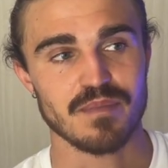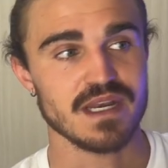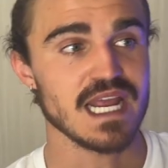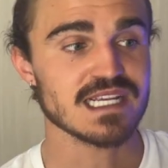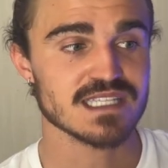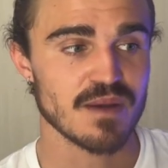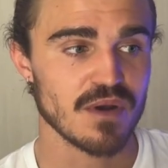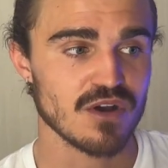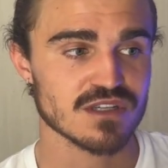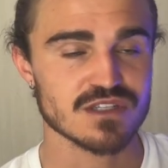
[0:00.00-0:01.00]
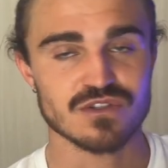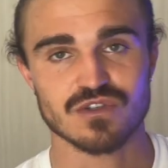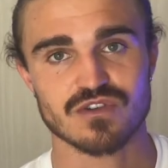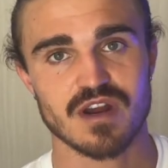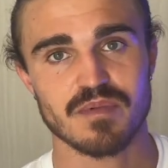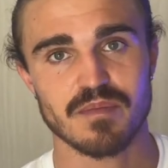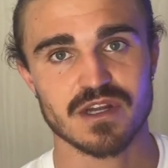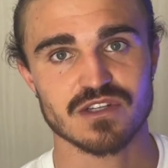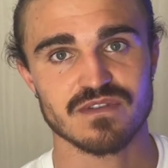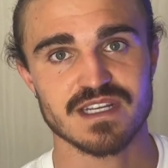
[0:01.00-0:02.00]
But next time I ask it to scrape a
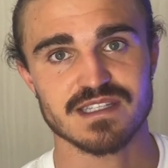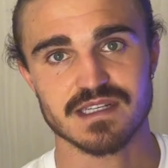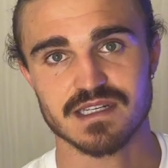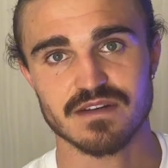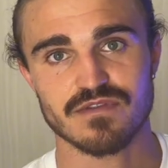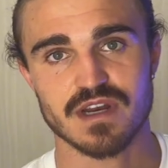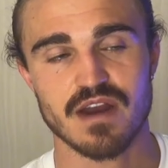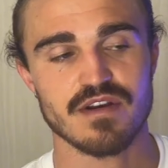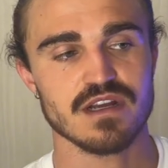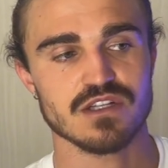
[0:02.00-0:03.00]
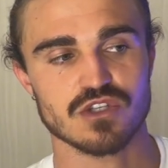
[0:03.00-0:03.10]
bunch of leads in a different area,